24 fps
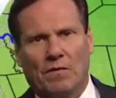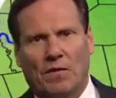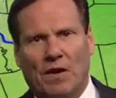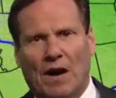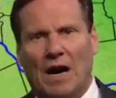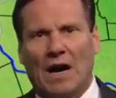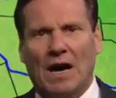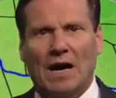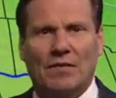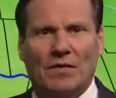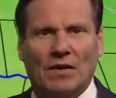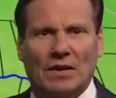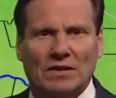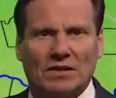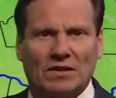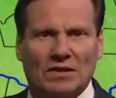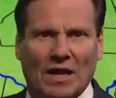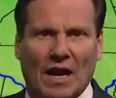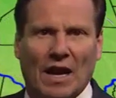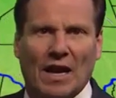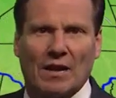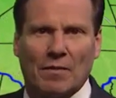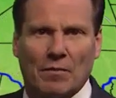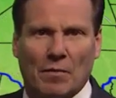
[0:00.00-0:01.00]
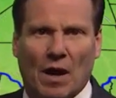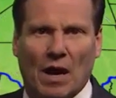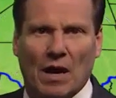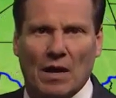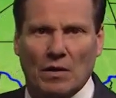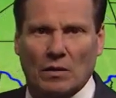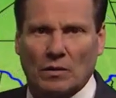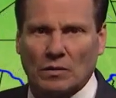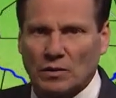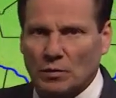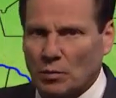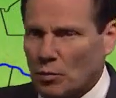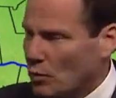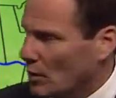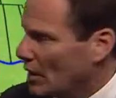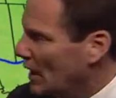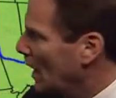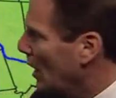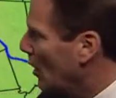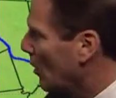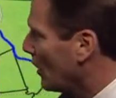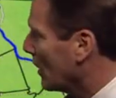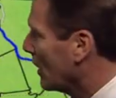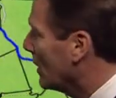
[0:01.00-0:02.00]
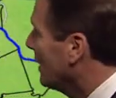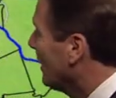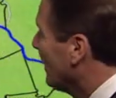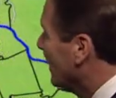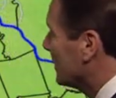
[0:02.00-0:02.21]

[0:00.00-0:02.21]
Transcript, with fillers: 5 and 10 miles per hour.